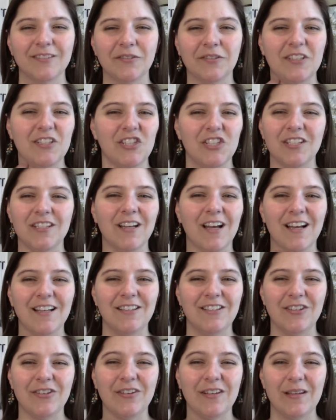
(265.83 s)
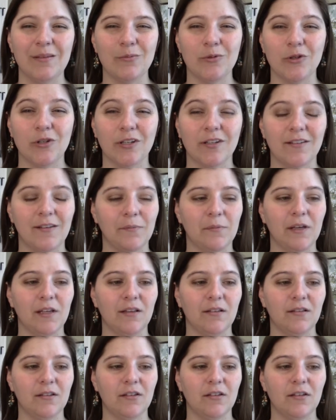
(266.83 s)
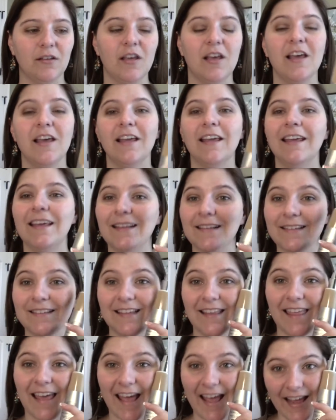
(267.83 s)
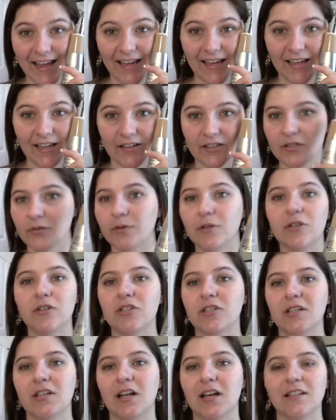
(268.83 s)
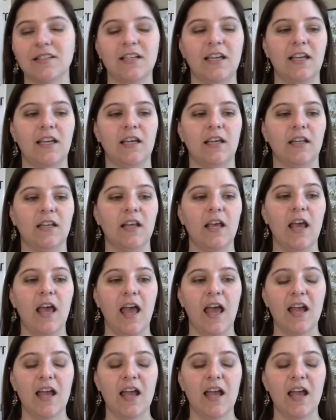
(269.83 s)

you should not do anymore because I'm getting to the age where you should not tan.